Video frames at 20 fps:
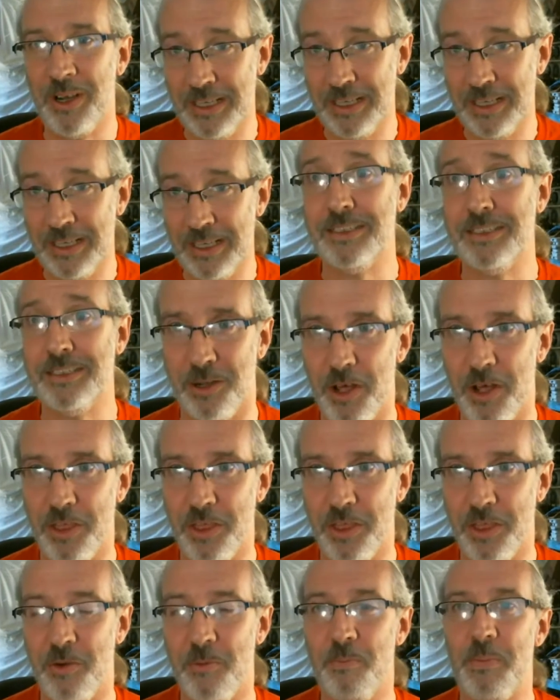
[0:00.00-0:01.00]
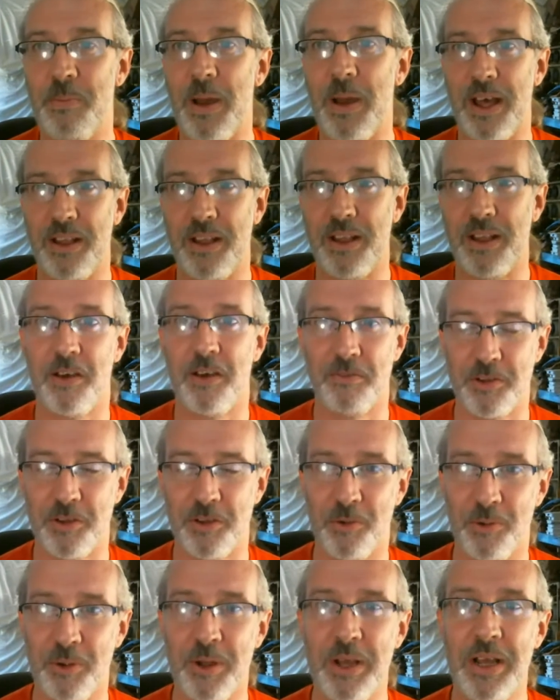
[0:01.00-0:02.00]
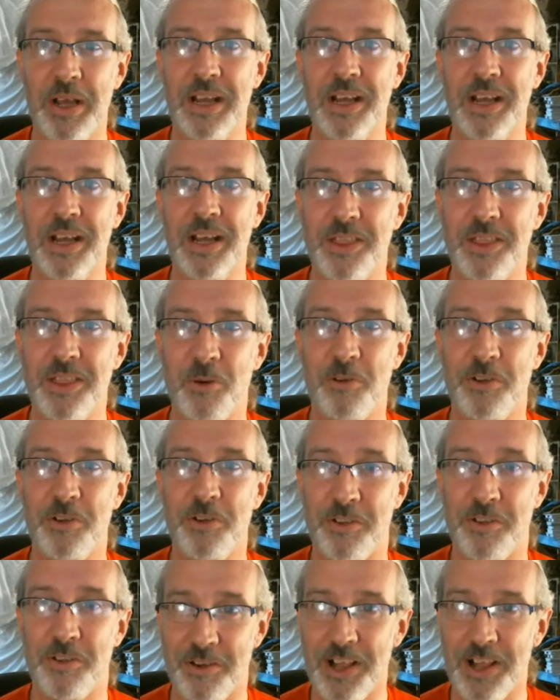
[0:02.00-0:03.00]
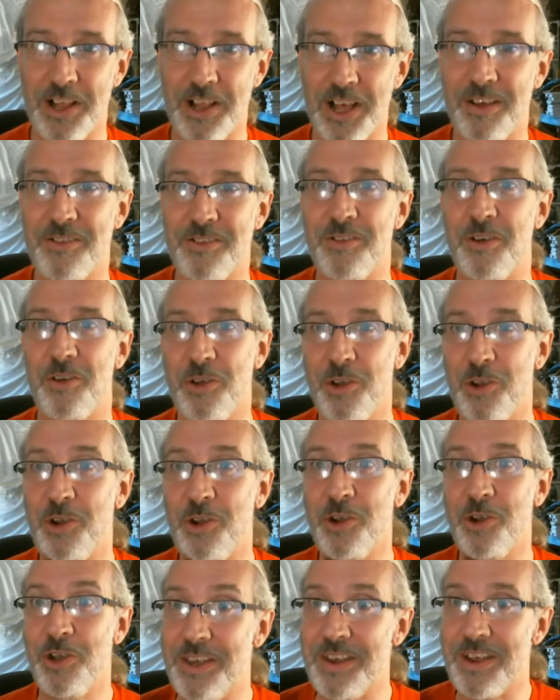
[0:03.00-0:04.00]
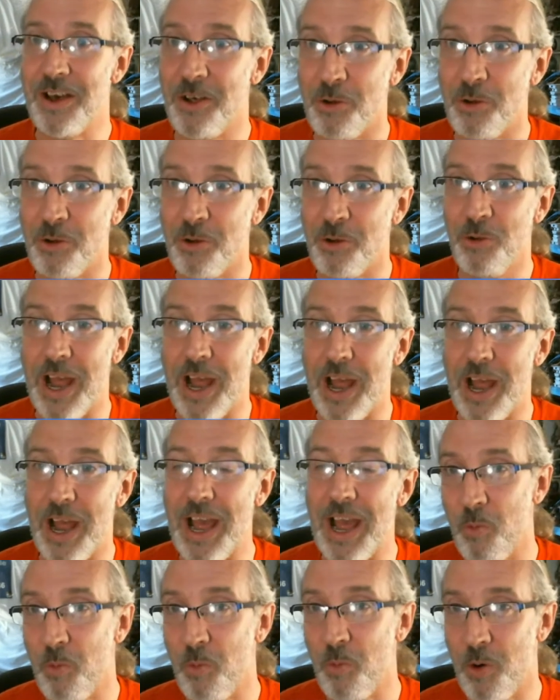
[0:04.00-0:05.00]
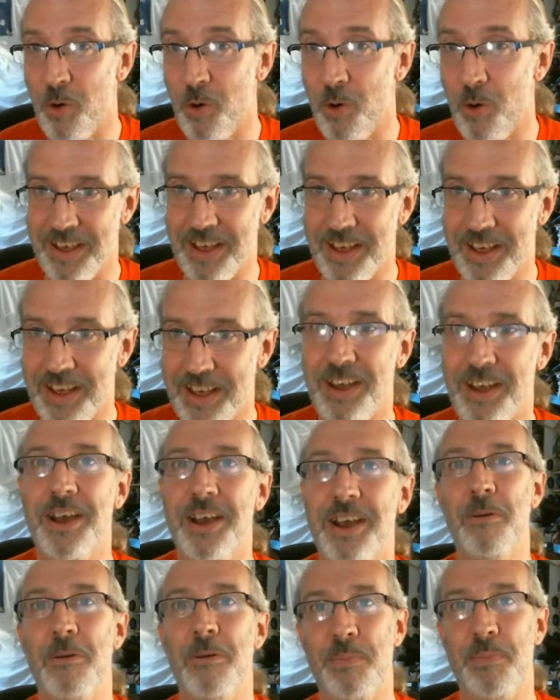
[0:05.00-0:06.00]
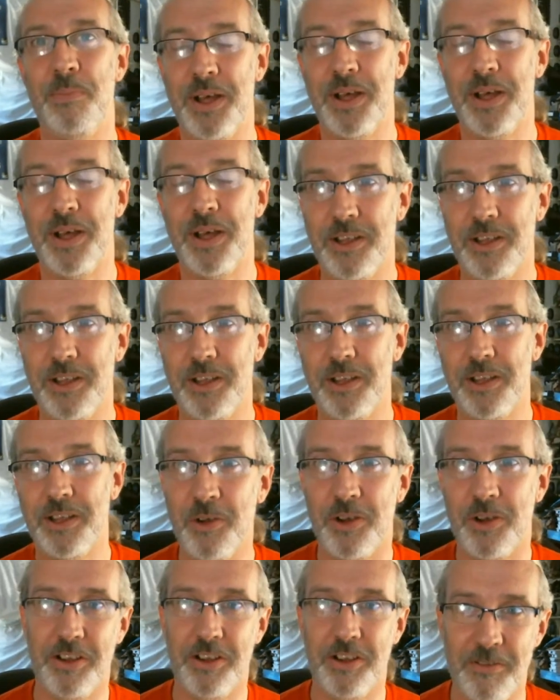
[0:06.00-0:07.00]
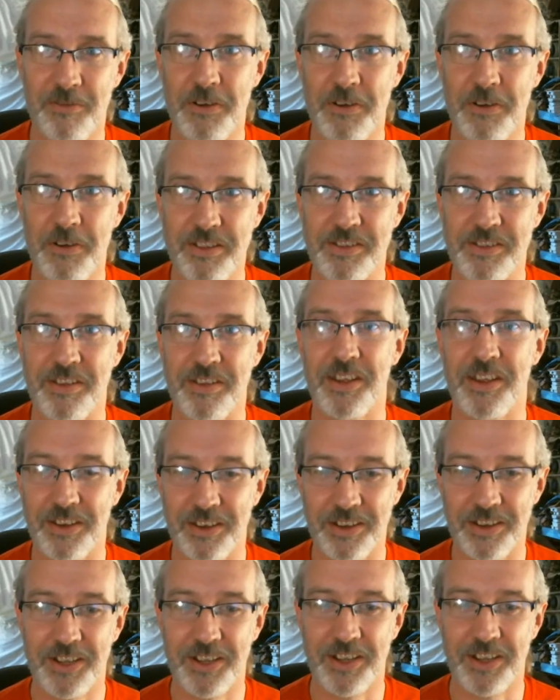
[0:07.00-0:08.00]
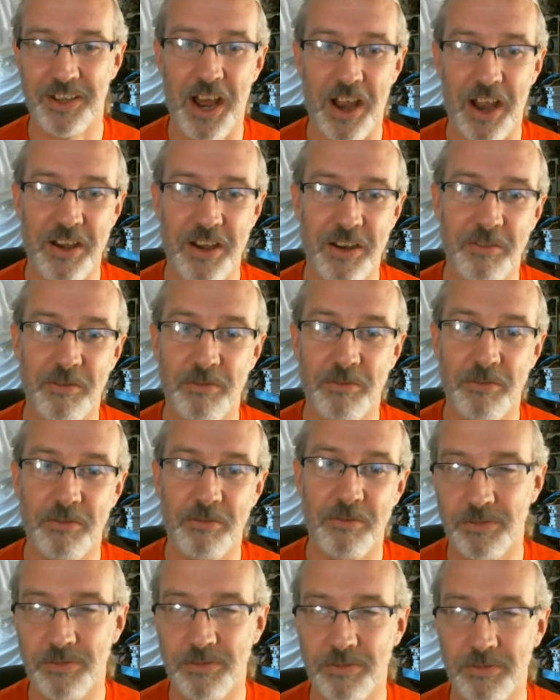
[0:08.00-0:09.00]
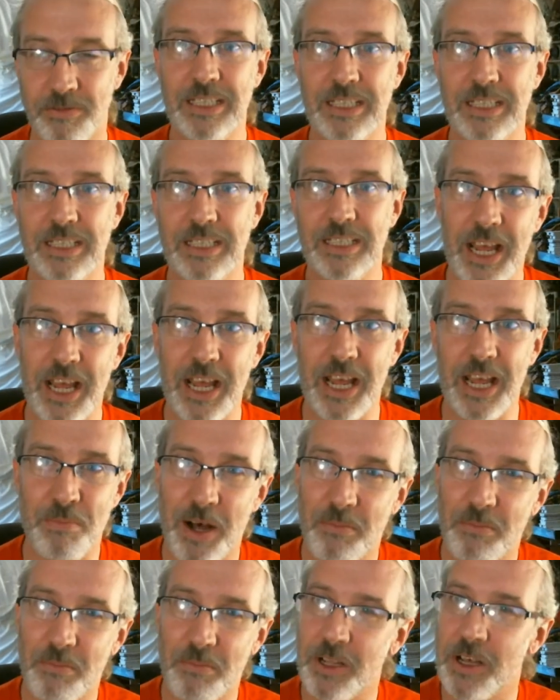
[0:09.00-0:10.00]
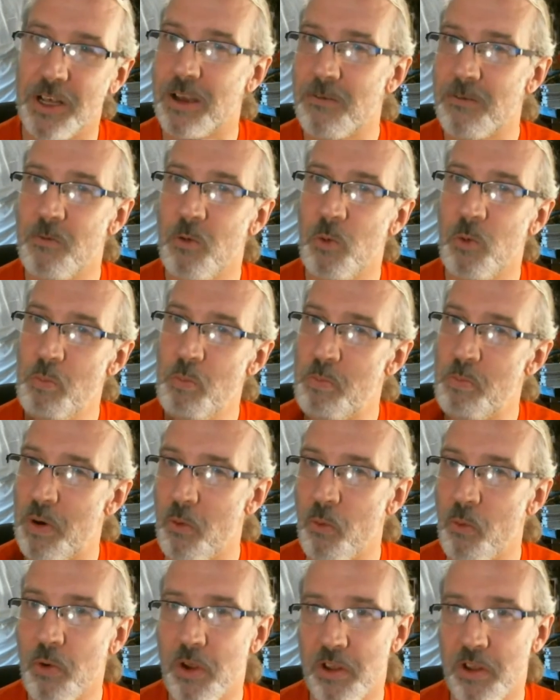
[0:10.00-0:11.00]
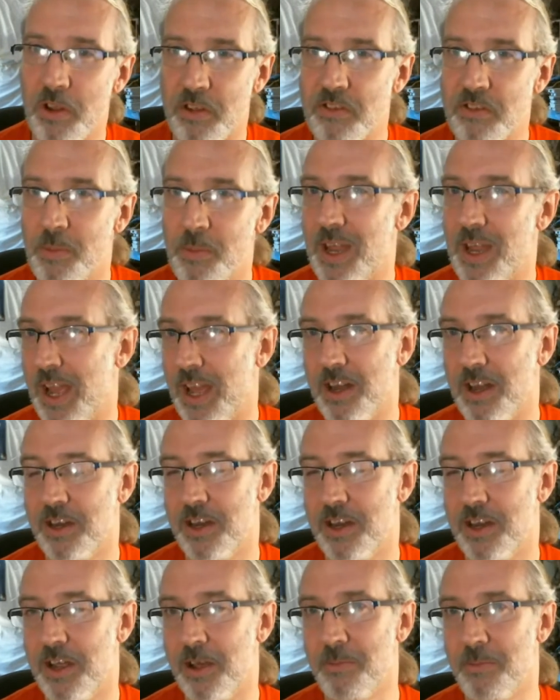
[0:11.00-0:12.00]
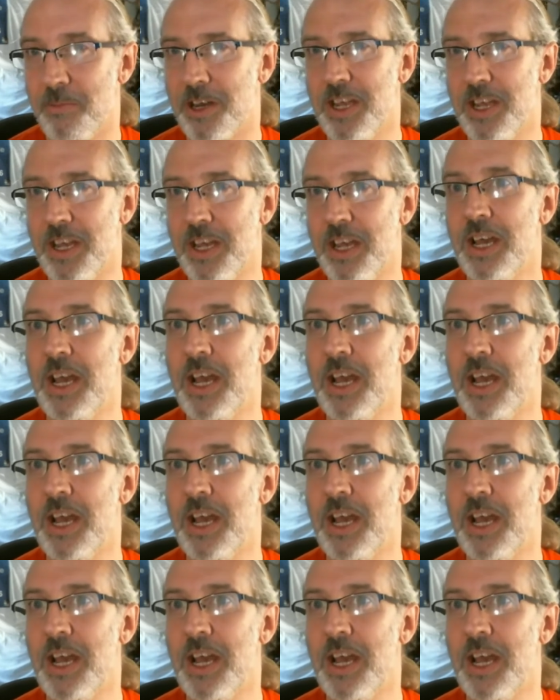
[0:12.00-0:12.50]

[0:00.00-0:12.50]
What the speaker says: some other bad stuff. So there was a delay, so you couldn't tell who had what sin, but you could confess it kind of in public, but with some anonymity.